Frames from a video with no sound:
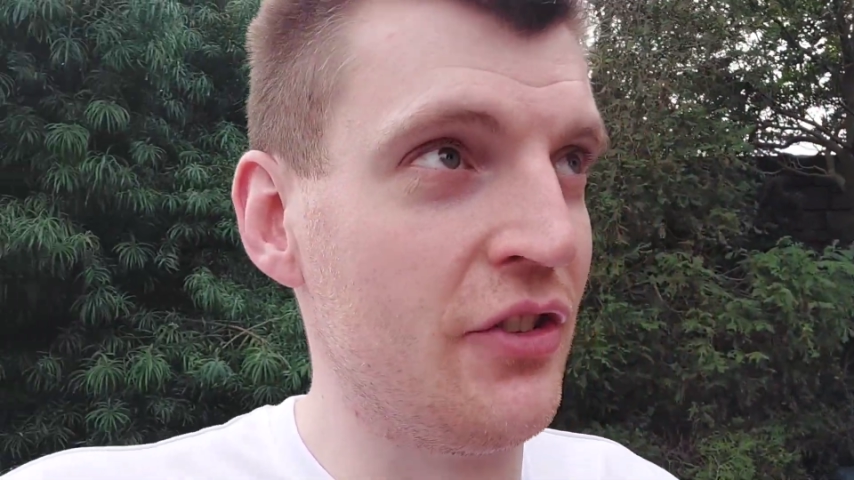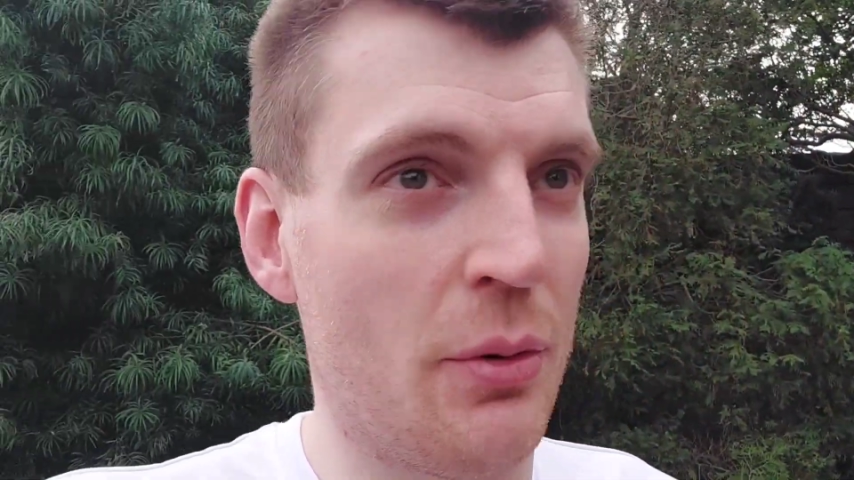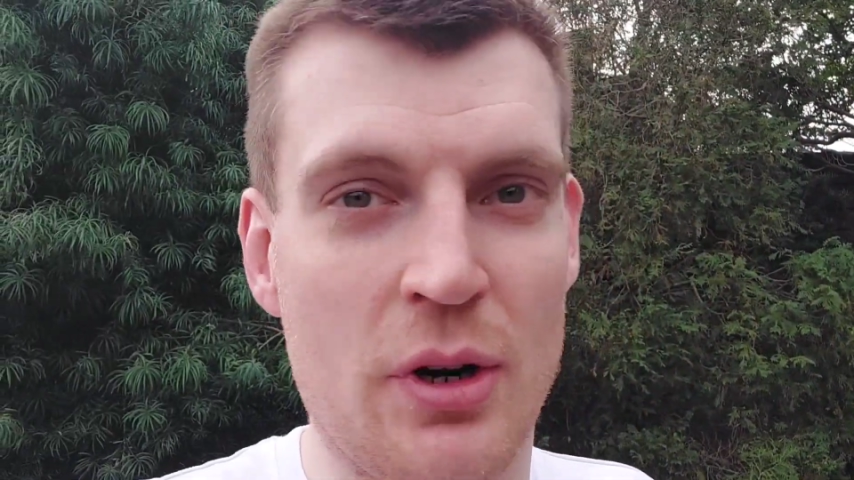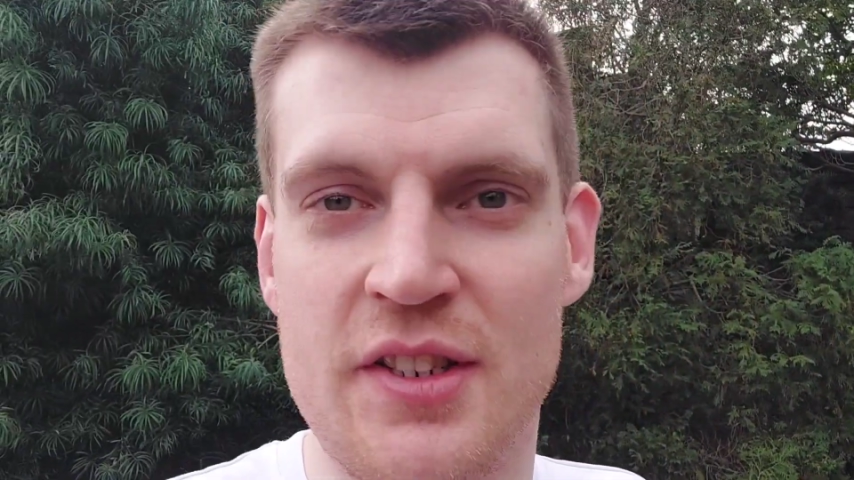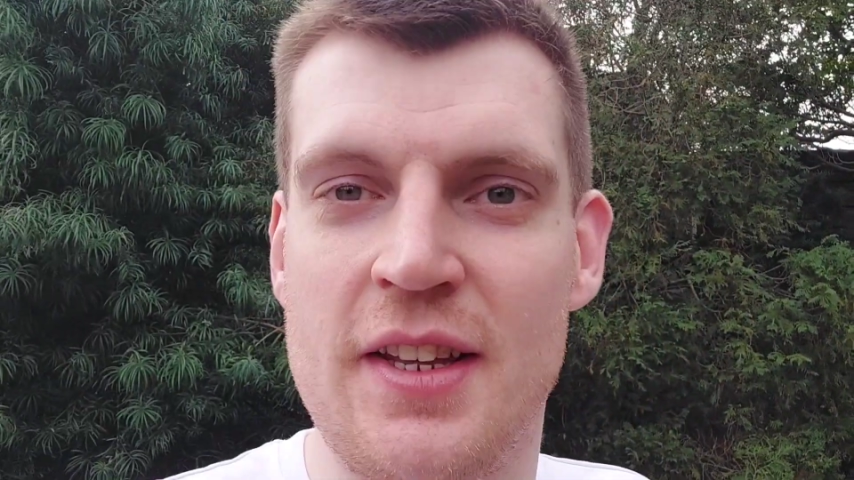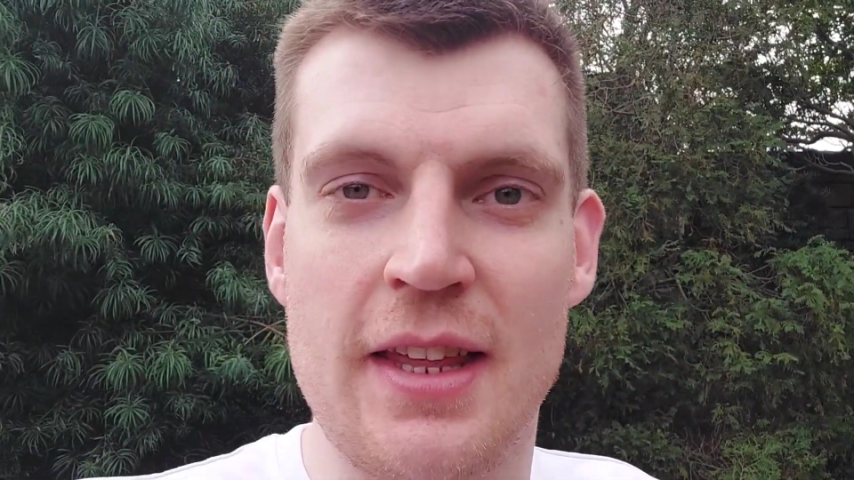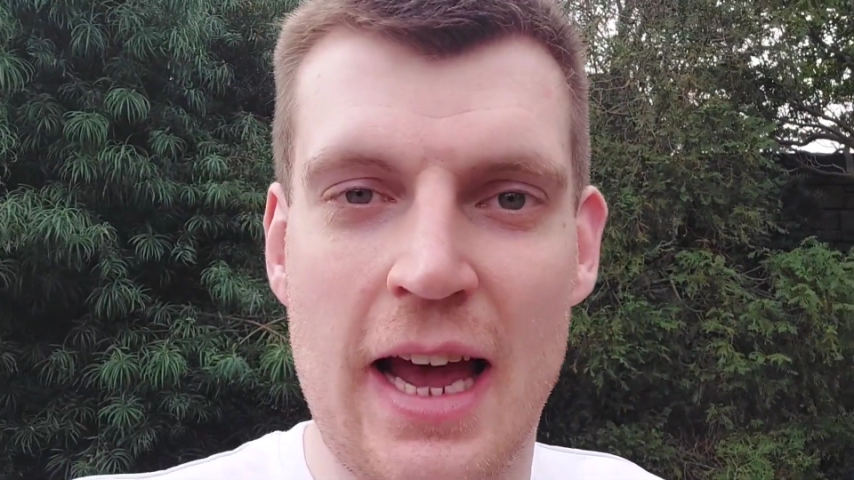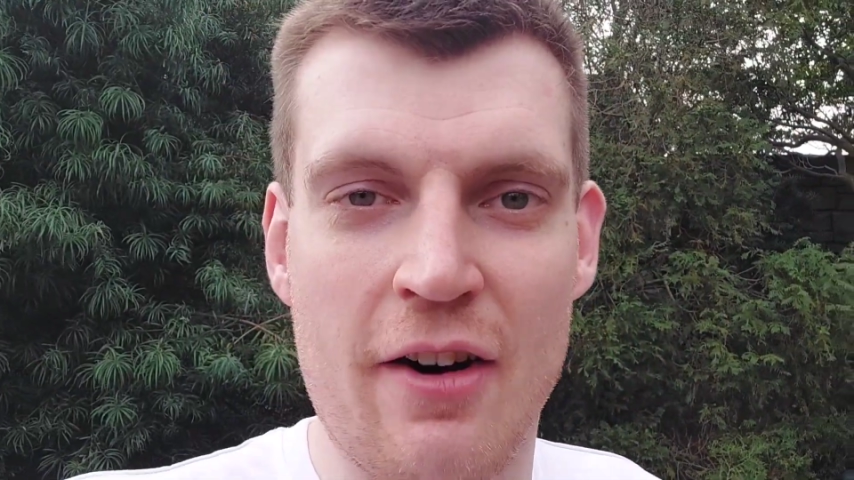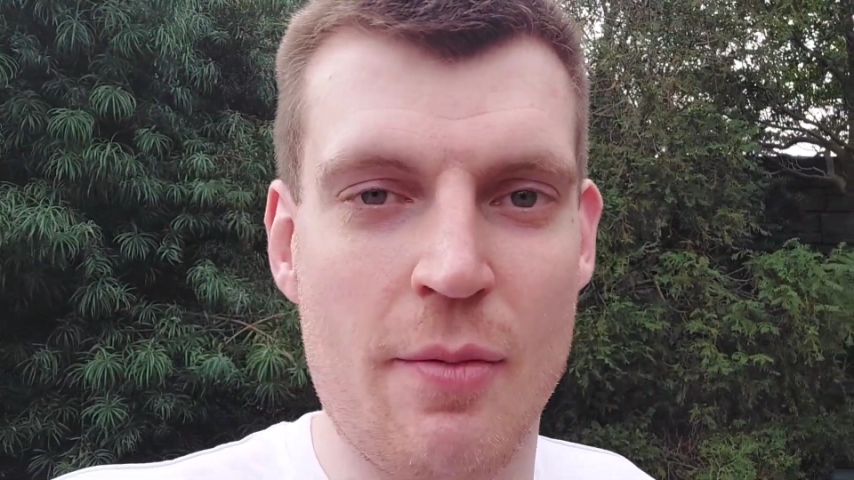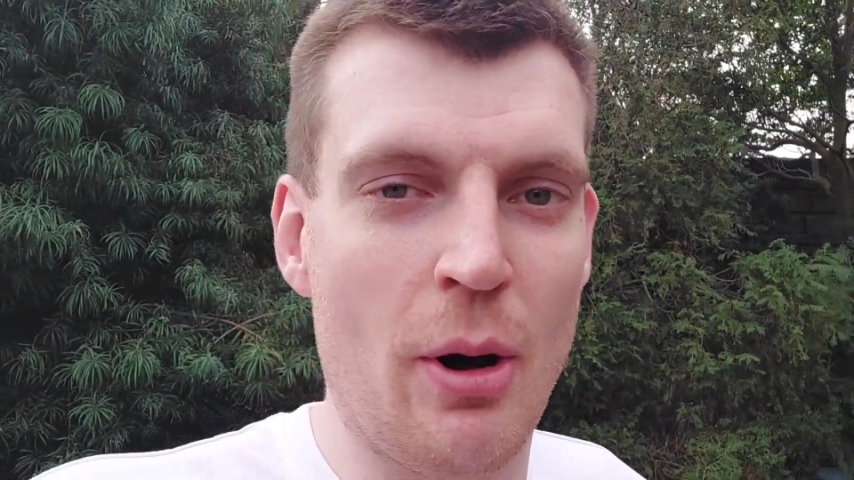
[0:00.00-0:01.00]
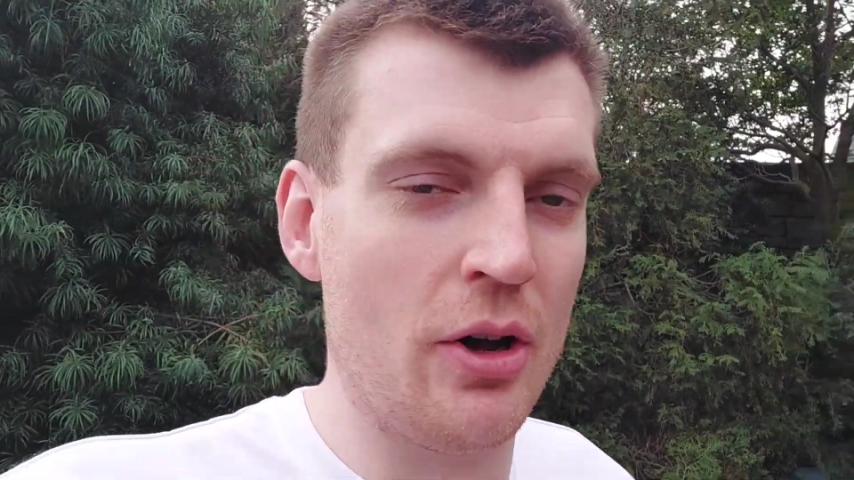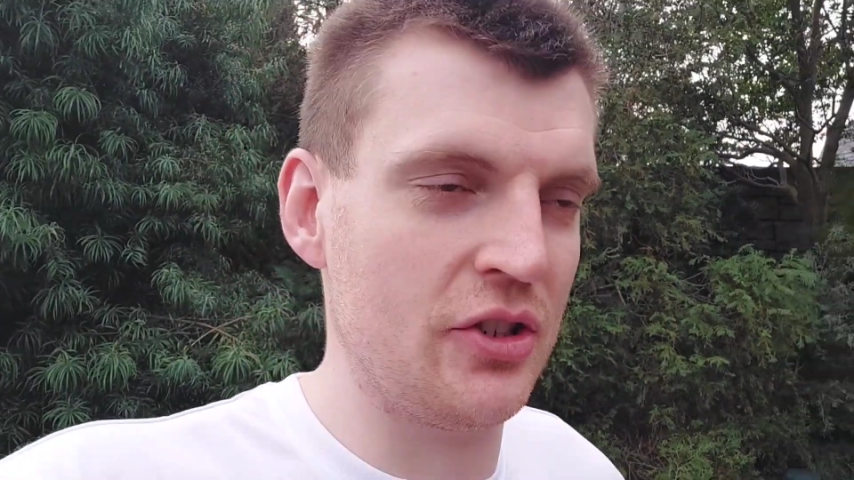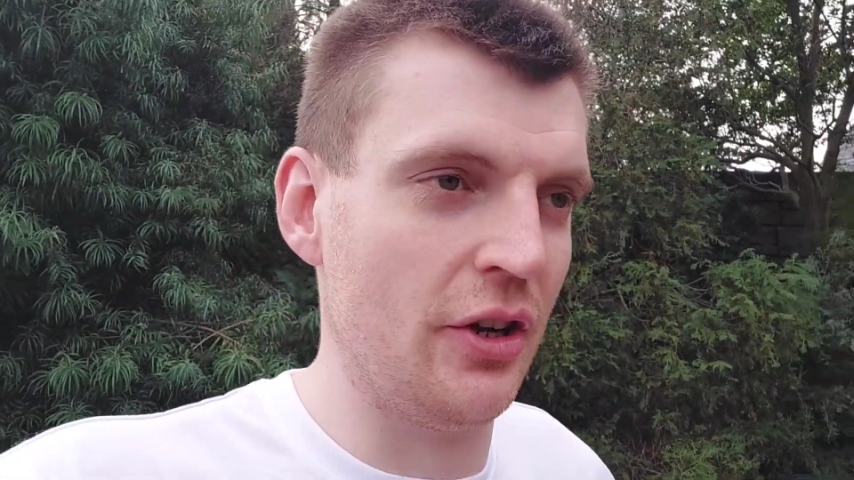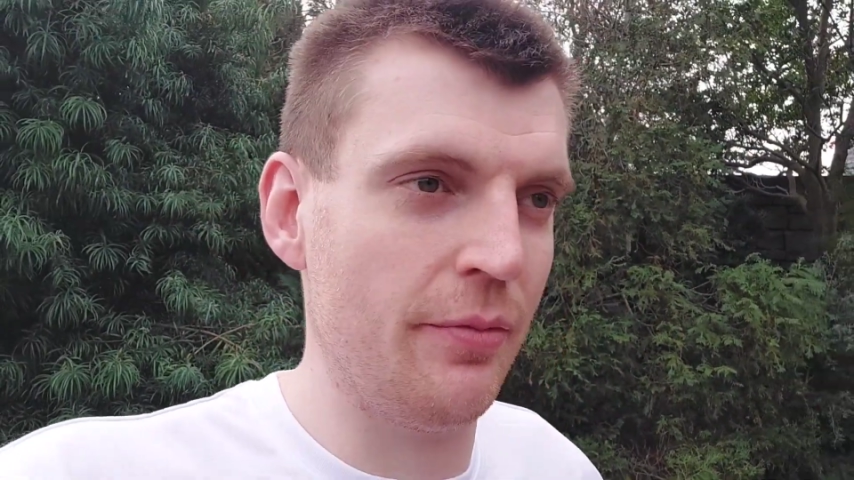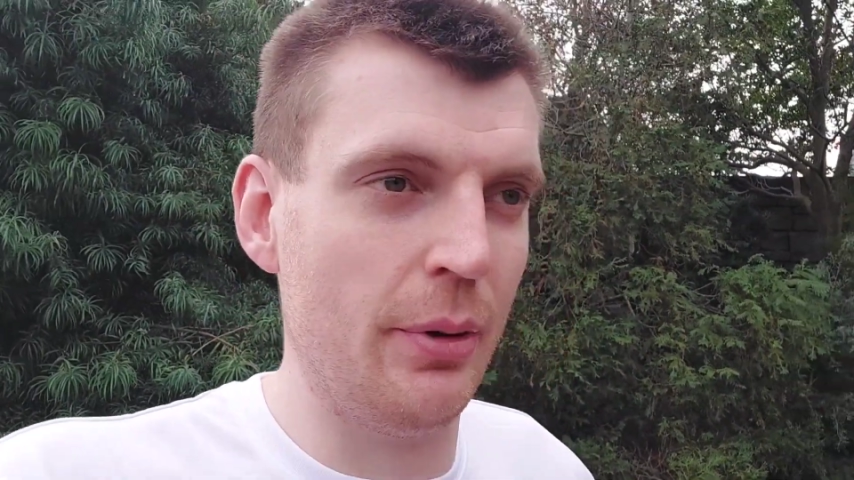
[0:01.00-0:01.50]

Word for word: because they want to see the Harry Potter stuff,